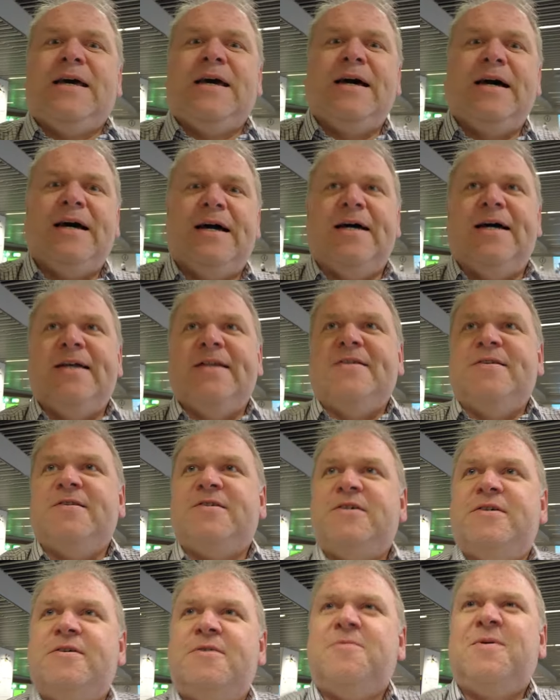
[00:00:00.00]
And,
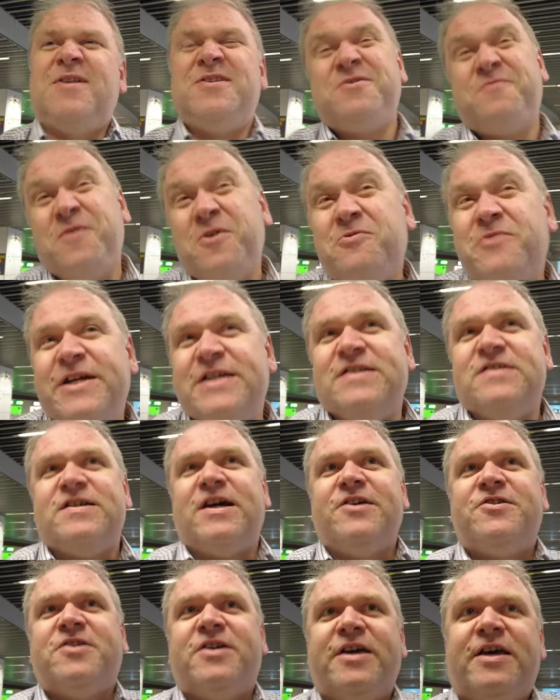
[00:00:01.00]
well, there's a few reasons
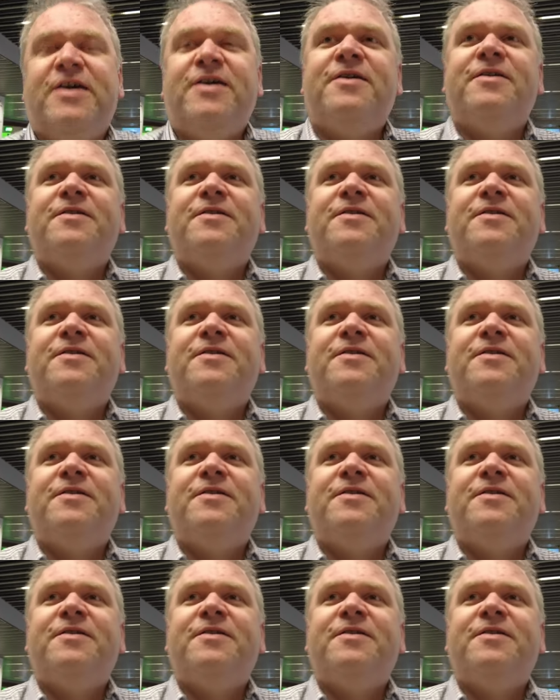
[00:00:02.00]
actually.